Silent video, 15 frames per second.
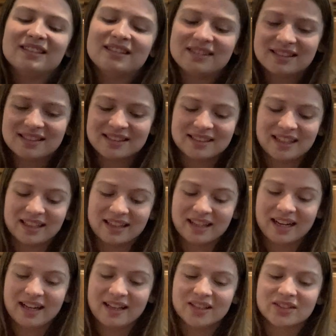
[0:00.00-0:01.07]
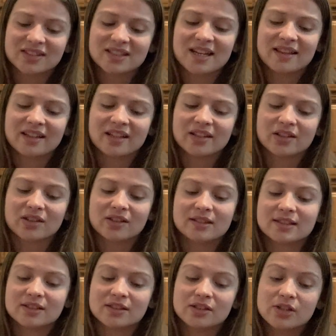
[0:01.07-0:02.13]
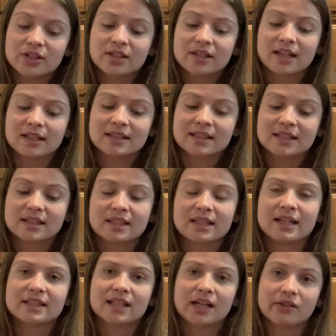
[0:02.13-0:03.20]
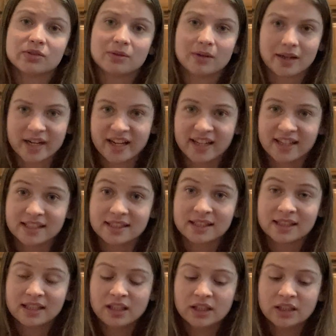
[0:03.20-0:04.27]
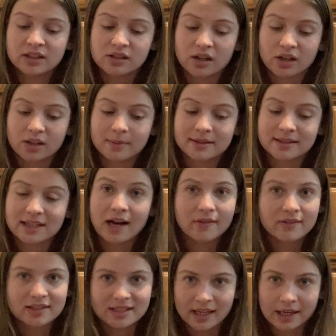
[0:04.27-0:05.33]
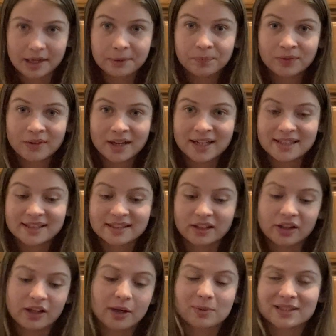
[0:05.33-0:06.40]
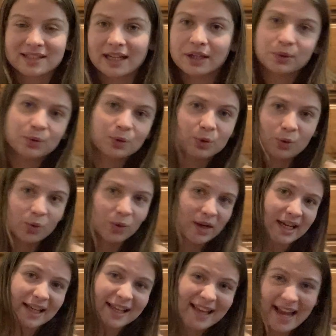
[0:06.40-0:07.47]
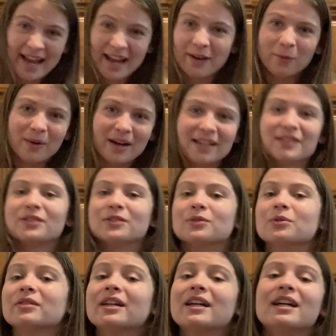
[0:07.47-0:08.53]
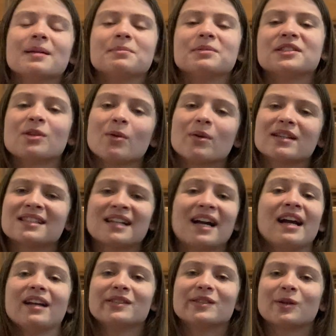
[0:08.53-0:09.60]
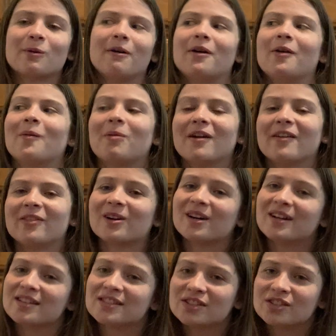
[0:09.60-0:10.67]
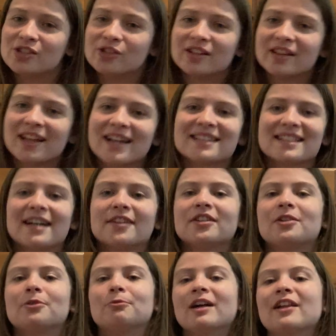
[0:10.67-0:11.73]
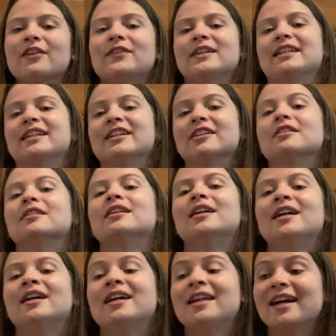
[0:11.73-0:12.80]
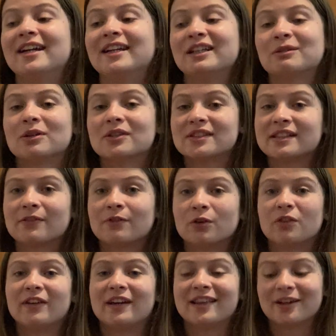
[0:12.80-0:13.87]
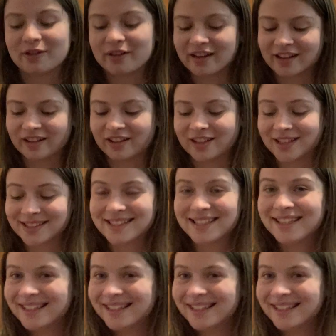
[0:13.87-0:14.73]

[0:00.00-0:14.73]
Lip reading: said that there is nothing in the Constitution that says states have to recognize documents out of state. And Scalia was like, ooh, I can't wait to, I'm so excited to quote a part of the Constitution that is actually relevant here. And he quotes the full faith and credit clause.